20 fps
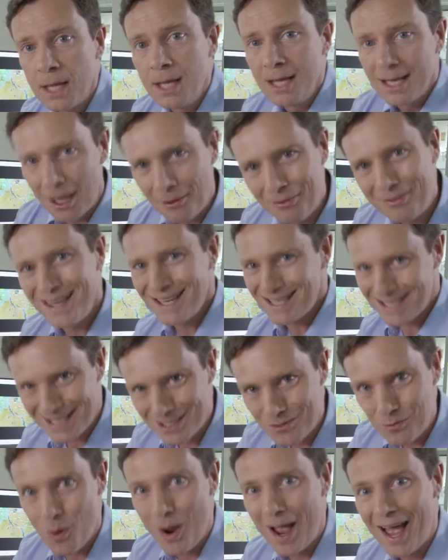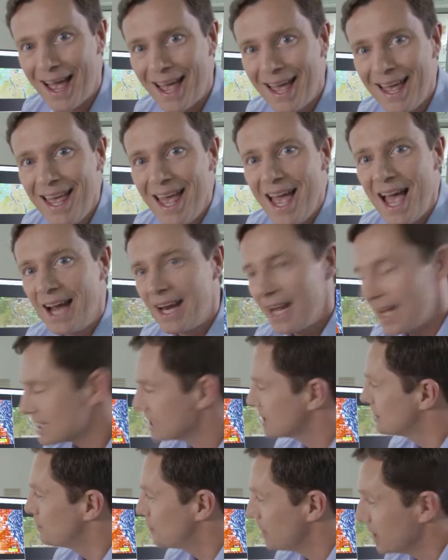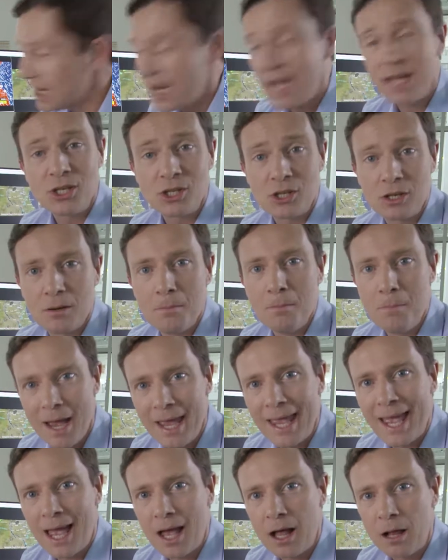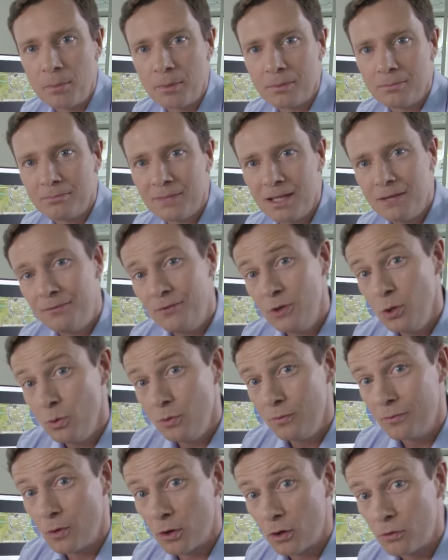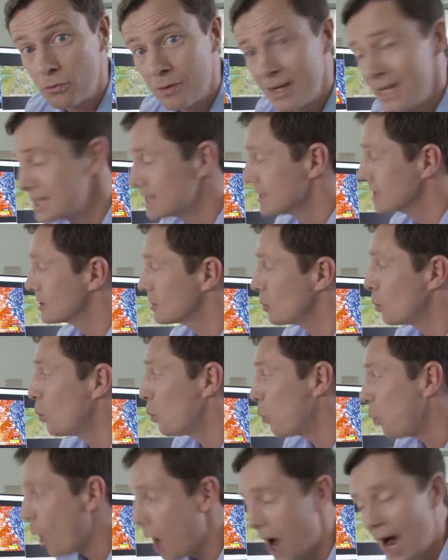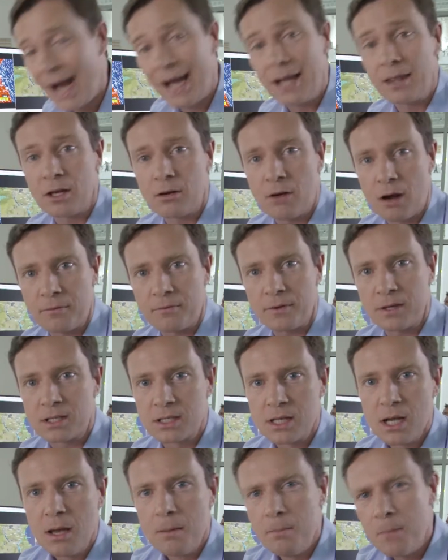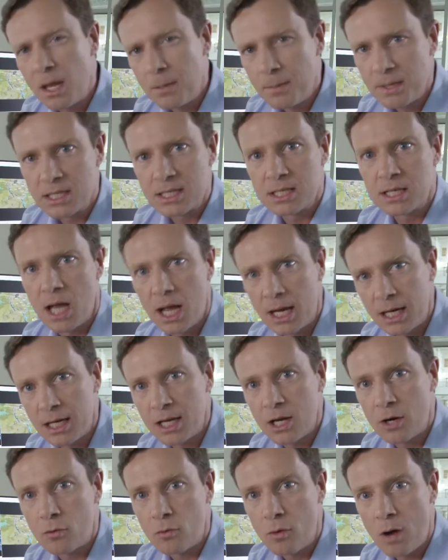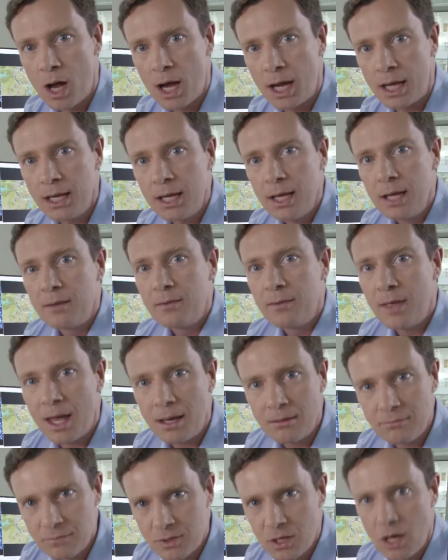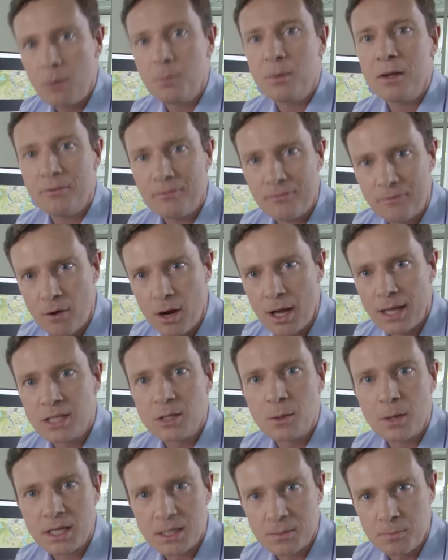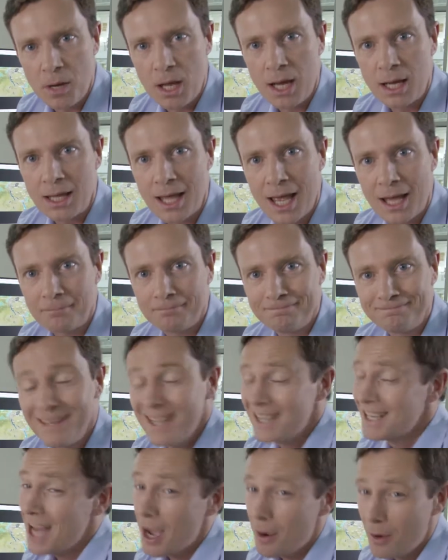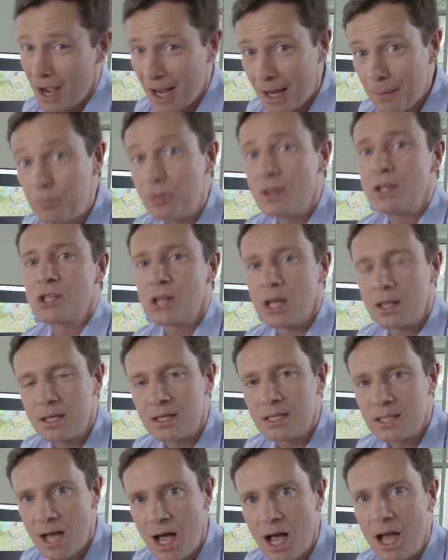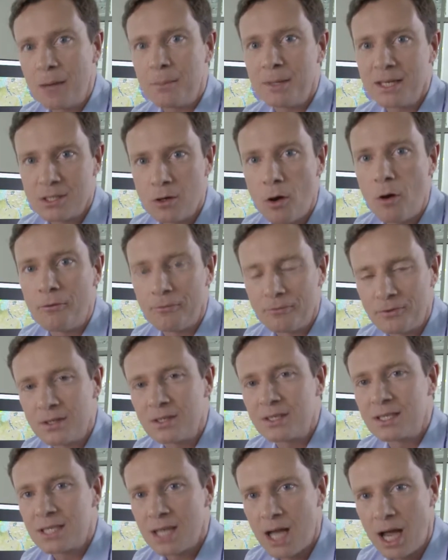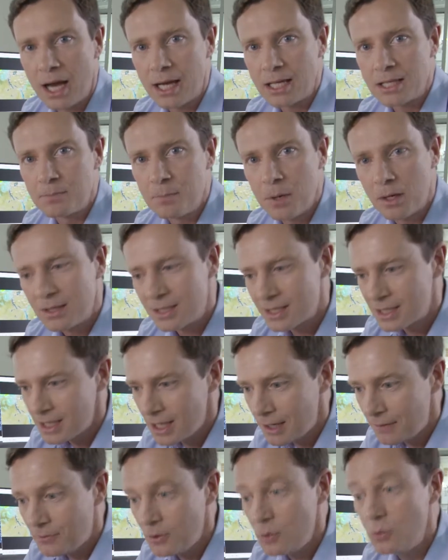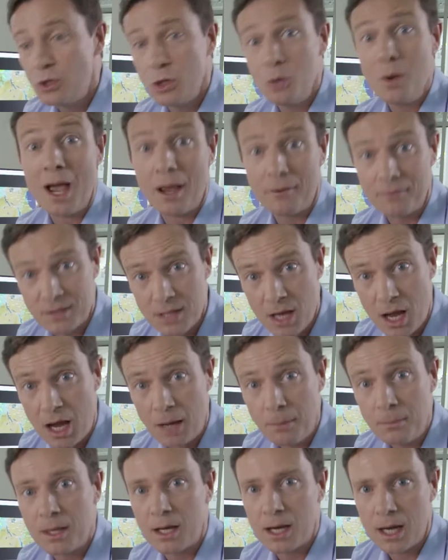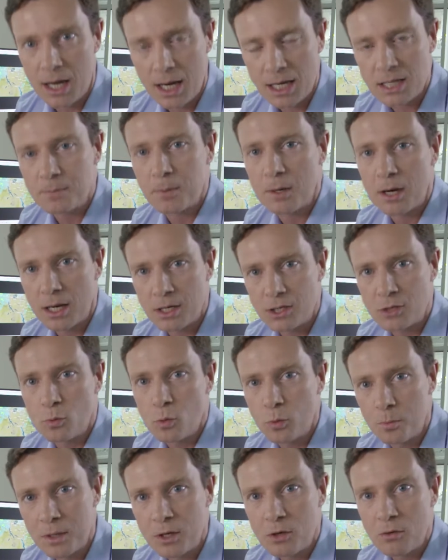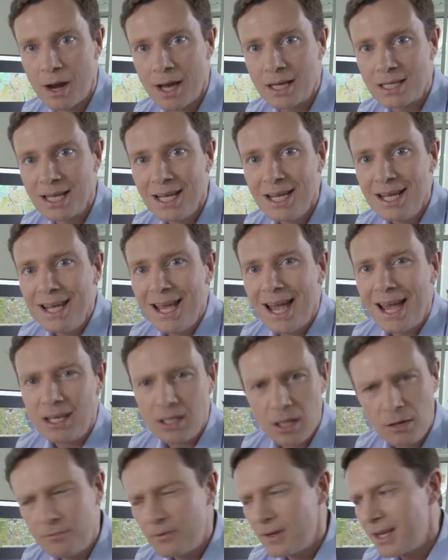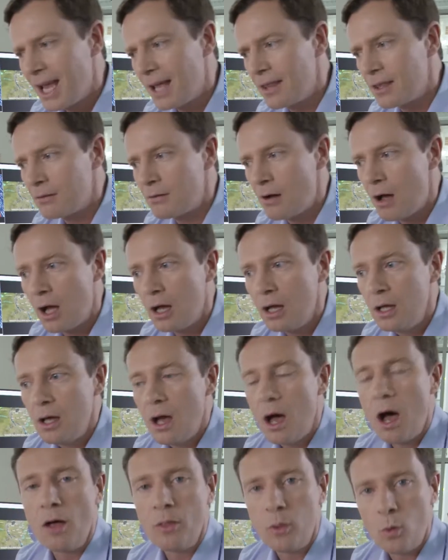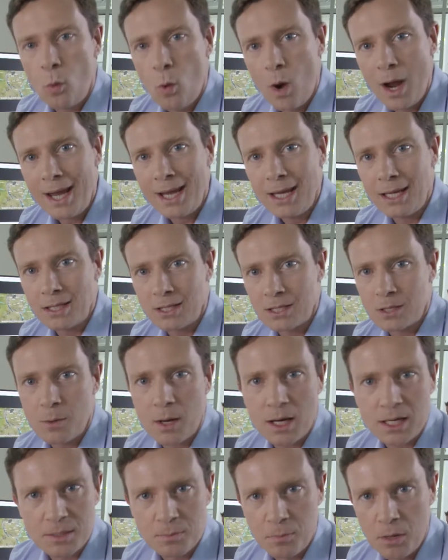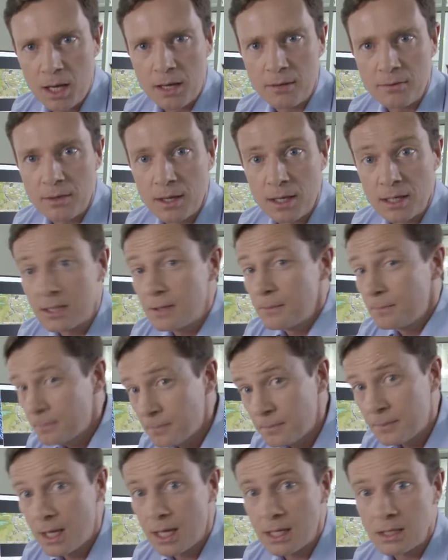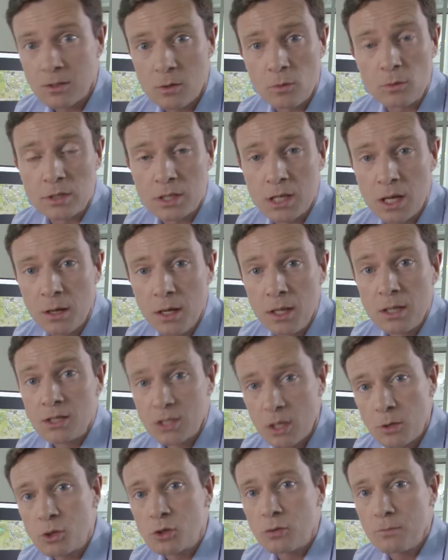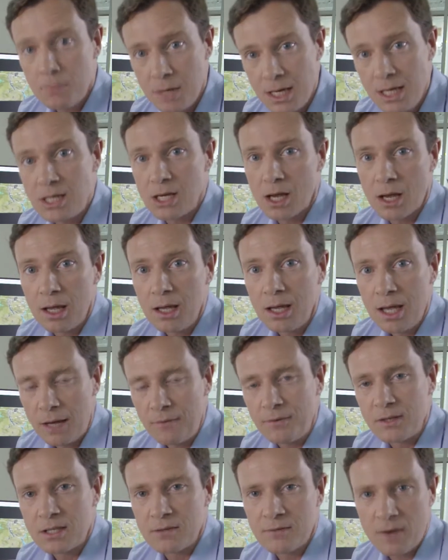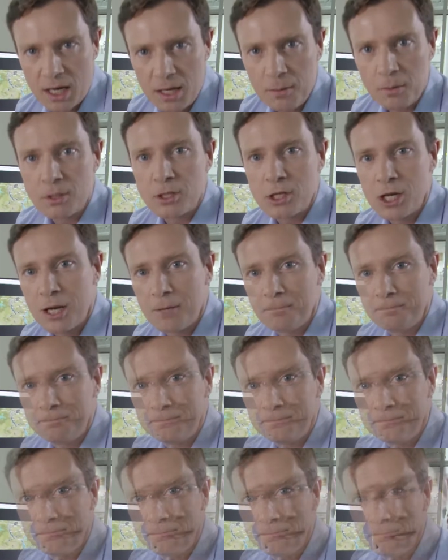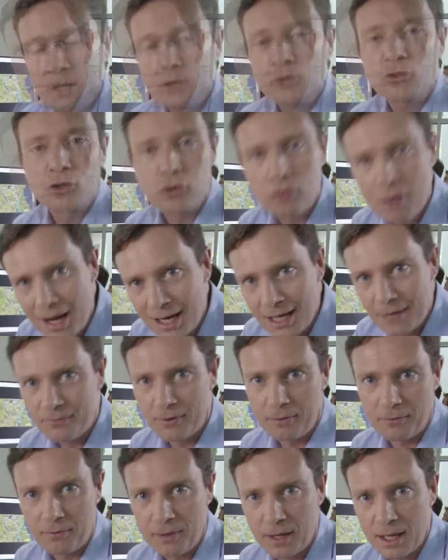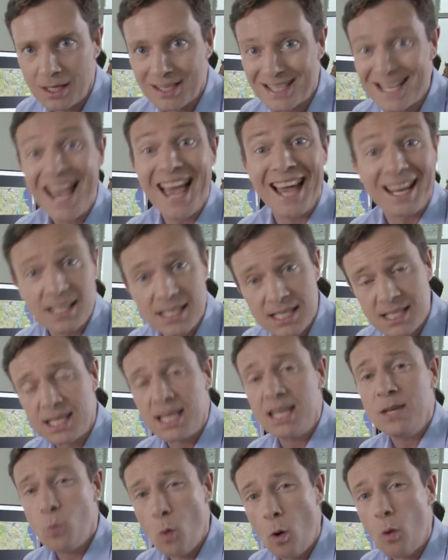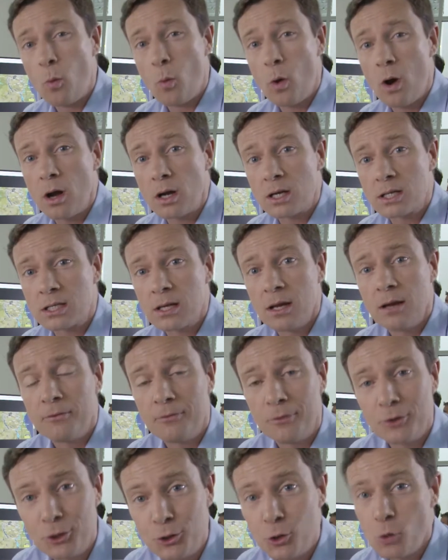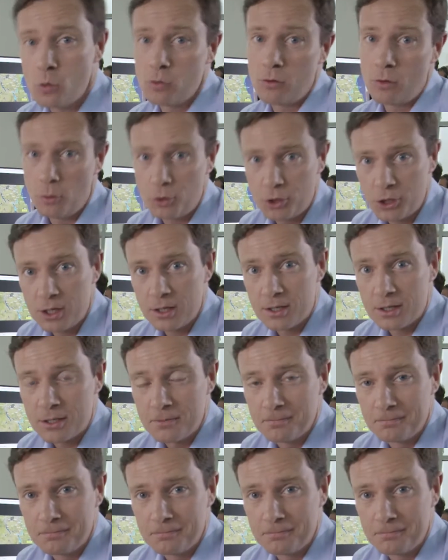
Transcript: Now, this is where an explanation may help. If you've got a reason as to why the graphics may be slightly awry, then don't be afraid to explain that. Now, I appreciate that time is often tight, but if you do have time, then an explanation would be great. And don't forget, there are other ways to explain things. There's also social media, if it's available to you. Try different things and see what works for your audience.